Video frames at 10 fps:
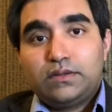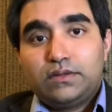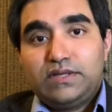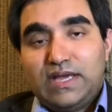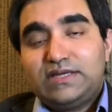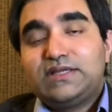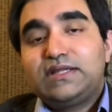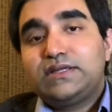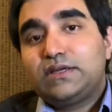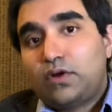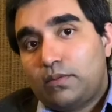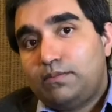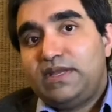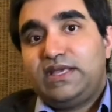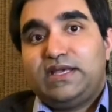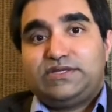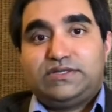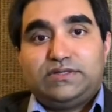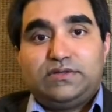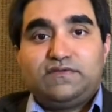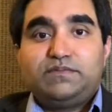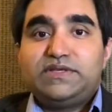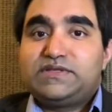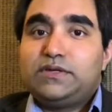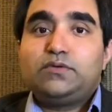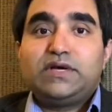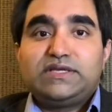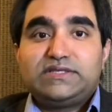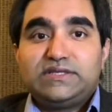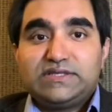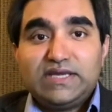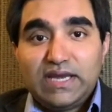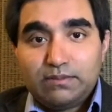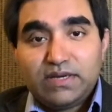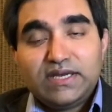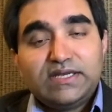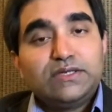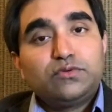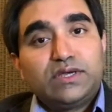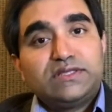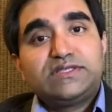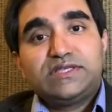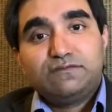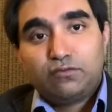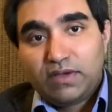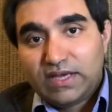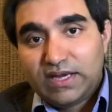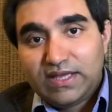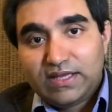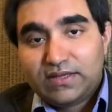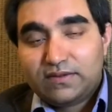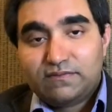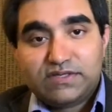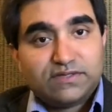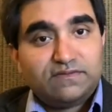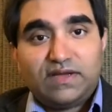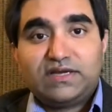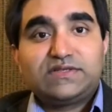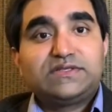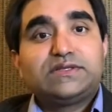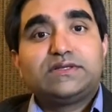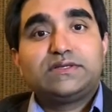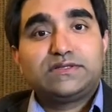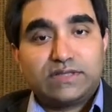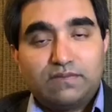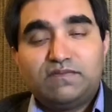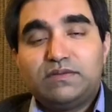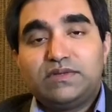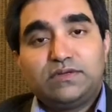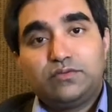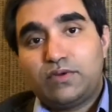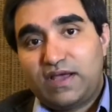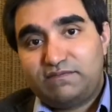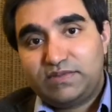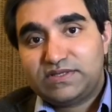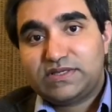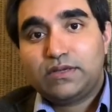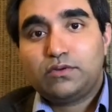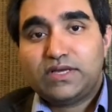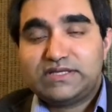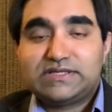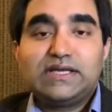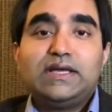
Yet another complication of PCOS is inability to conceive quickly, which affects some women who have PCOS.